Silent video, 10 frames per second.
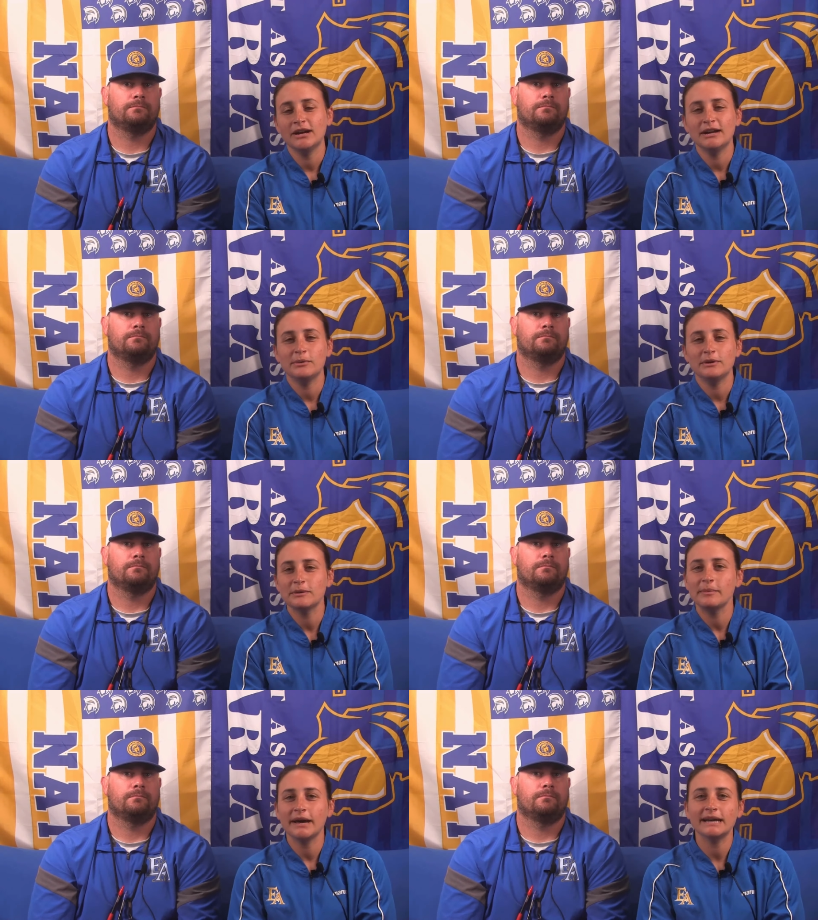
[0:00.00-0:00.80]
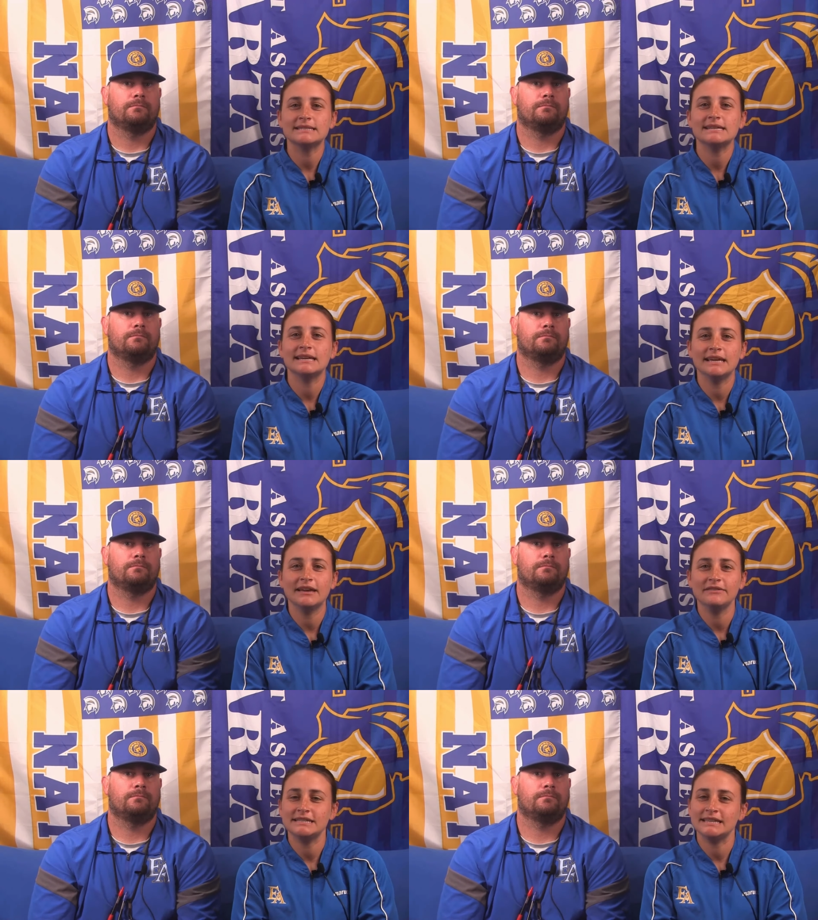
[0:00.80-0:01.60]
Speaker 1: right, welcome back to
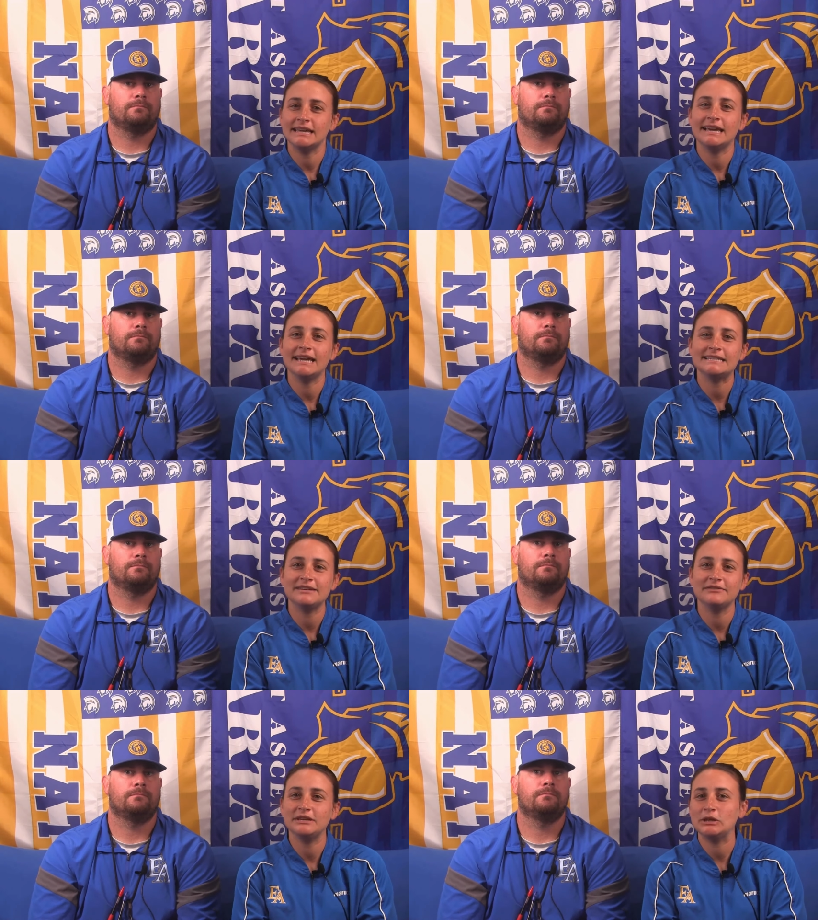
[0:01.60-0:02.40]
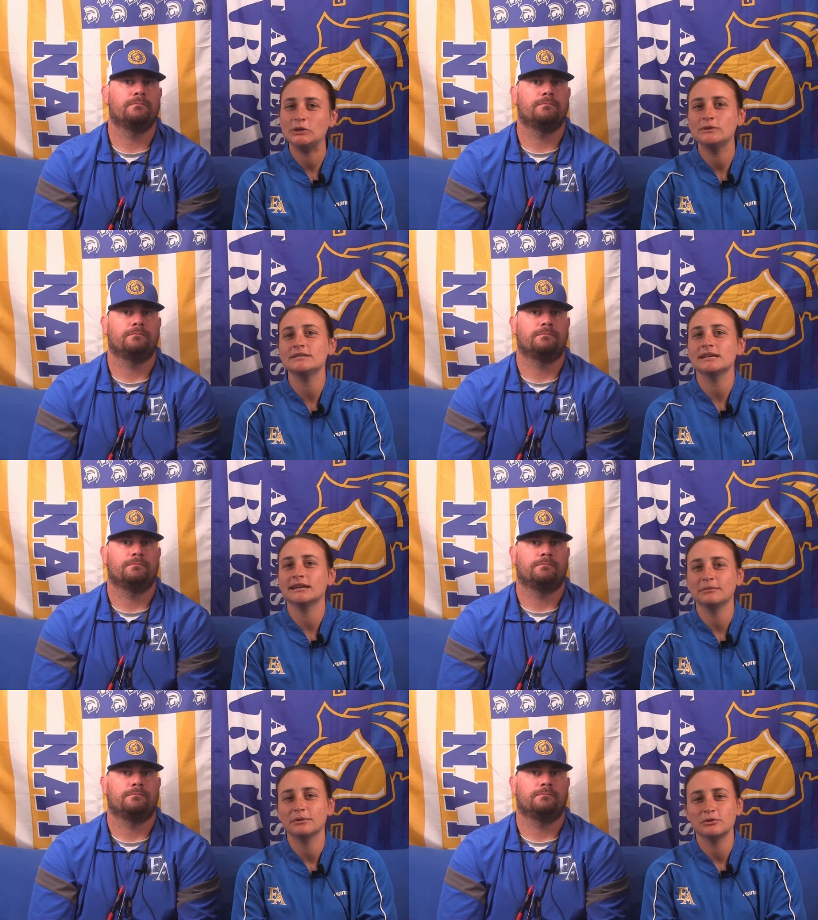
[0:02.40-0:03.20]
EAV, EATV News.
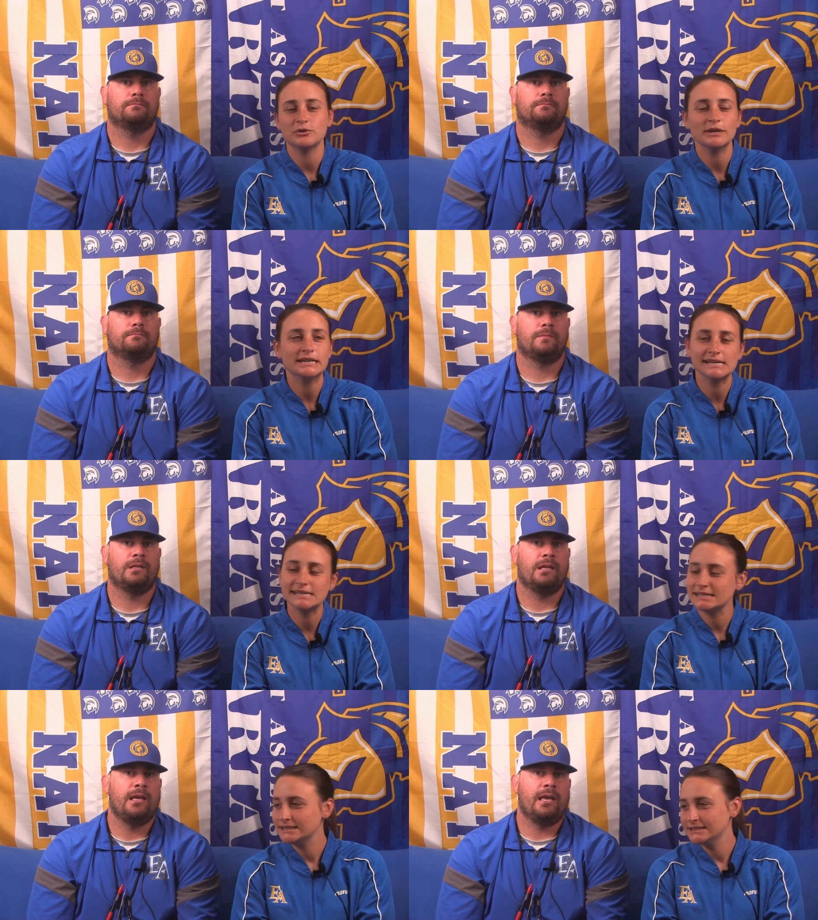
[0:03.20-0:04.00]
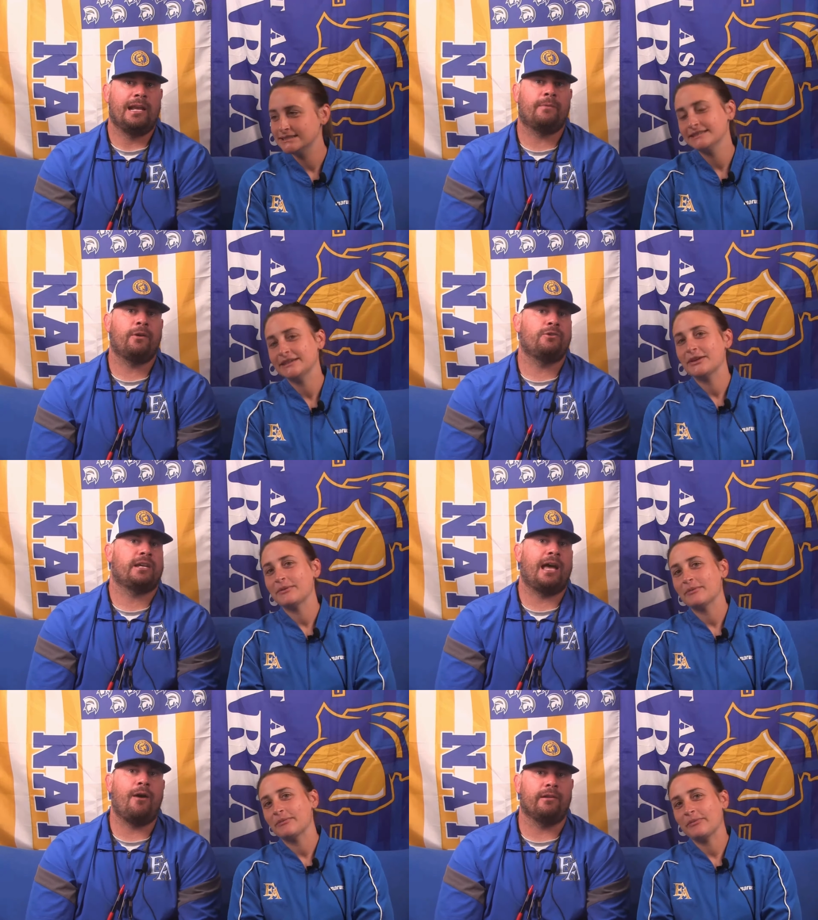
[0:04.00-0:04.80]
I am Coach Ricca.
Speaker 2: And I'm Coach
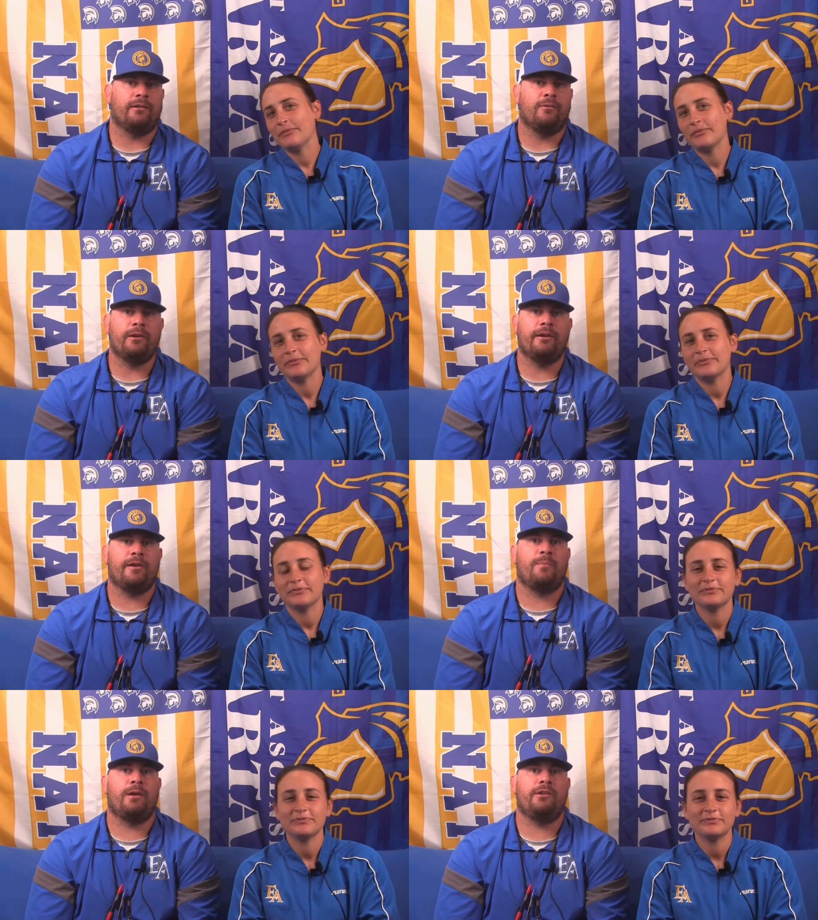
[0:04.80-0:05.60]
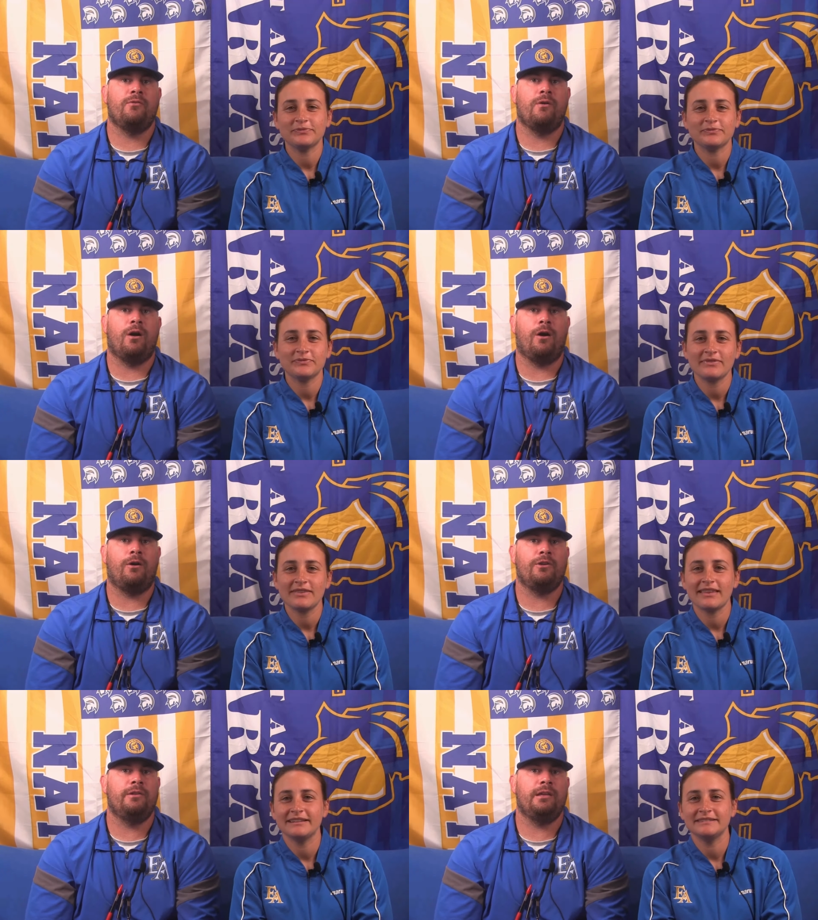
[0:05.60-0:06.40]
Keowen, and we're here to bring you
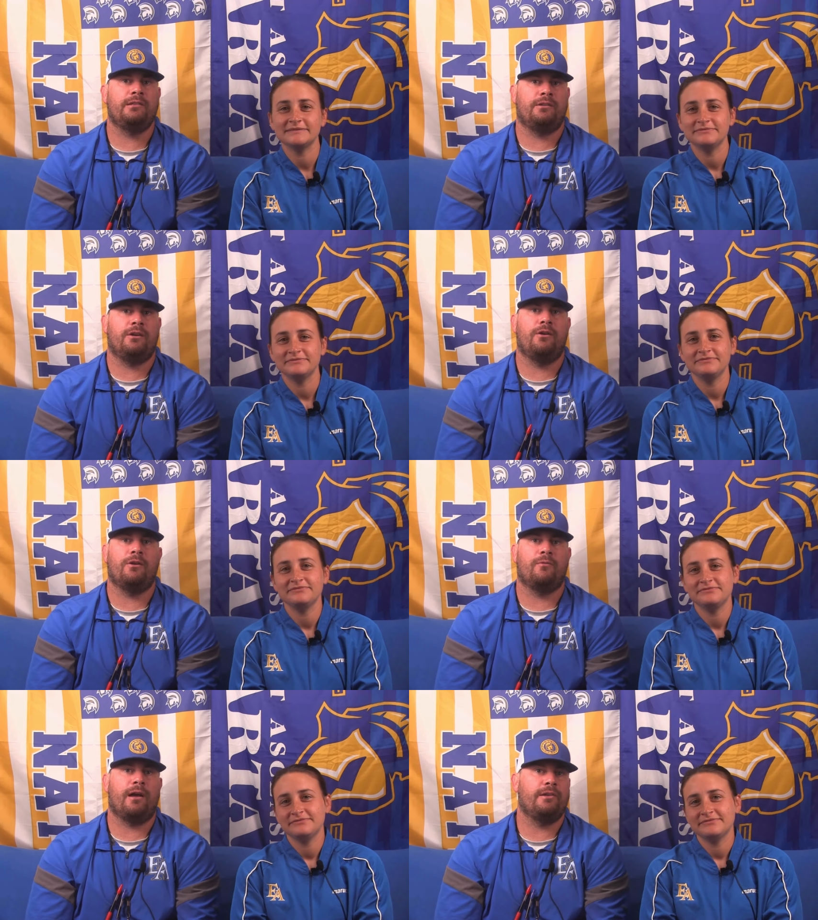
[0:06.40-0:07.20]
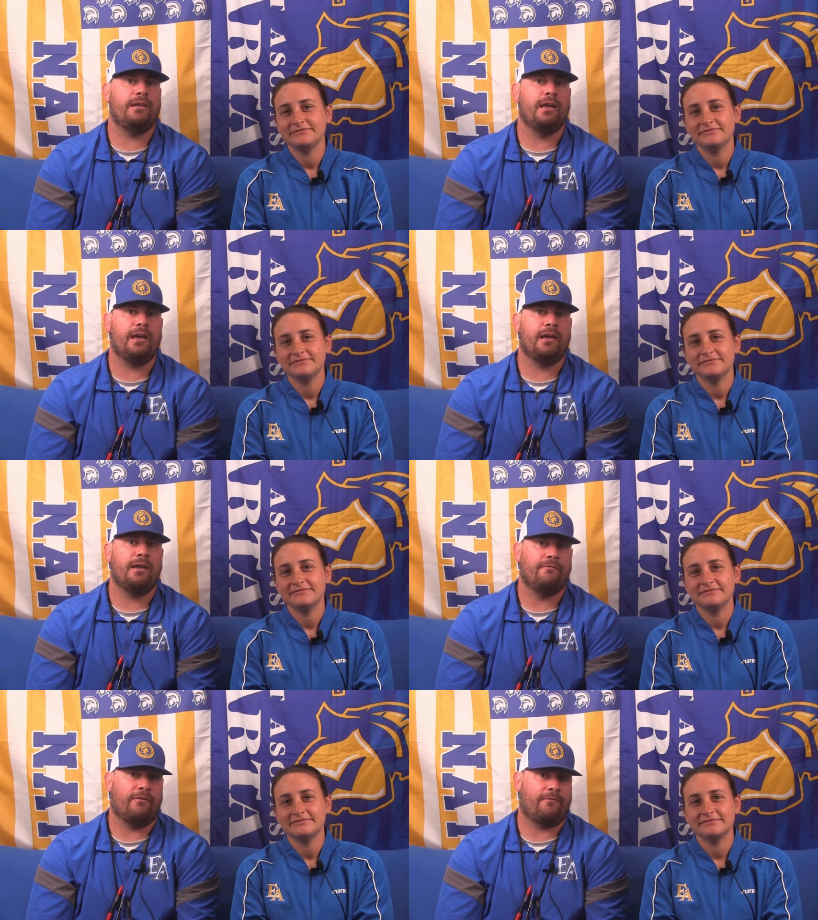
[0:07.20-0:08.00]
all you need to know around EA
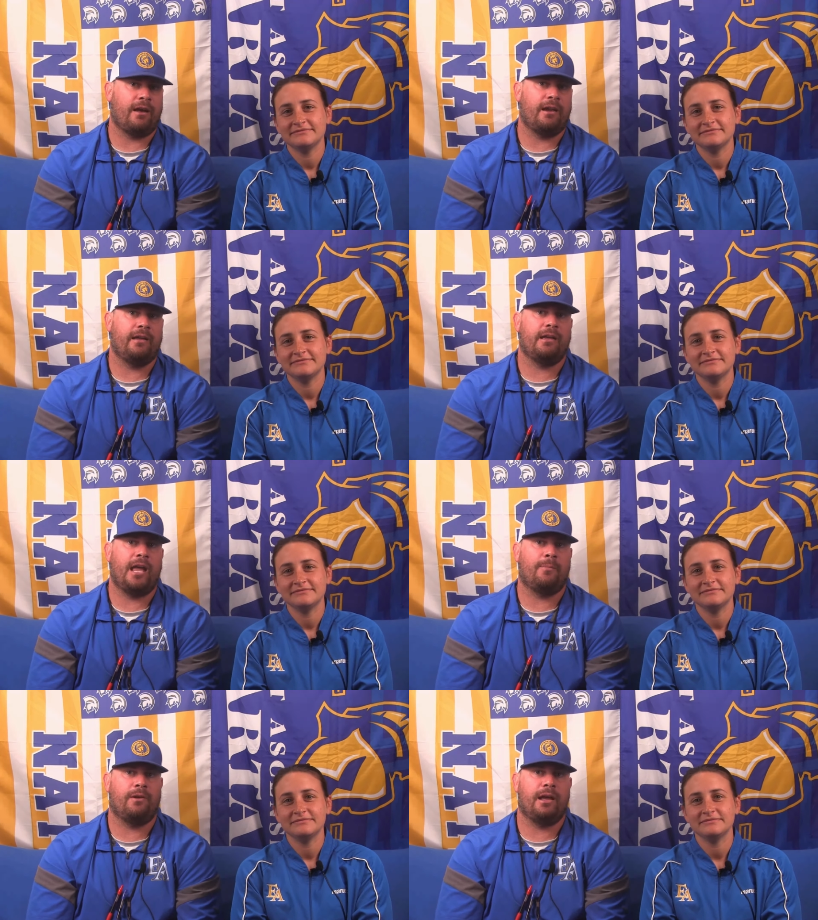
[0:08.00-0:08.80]
for Friday, April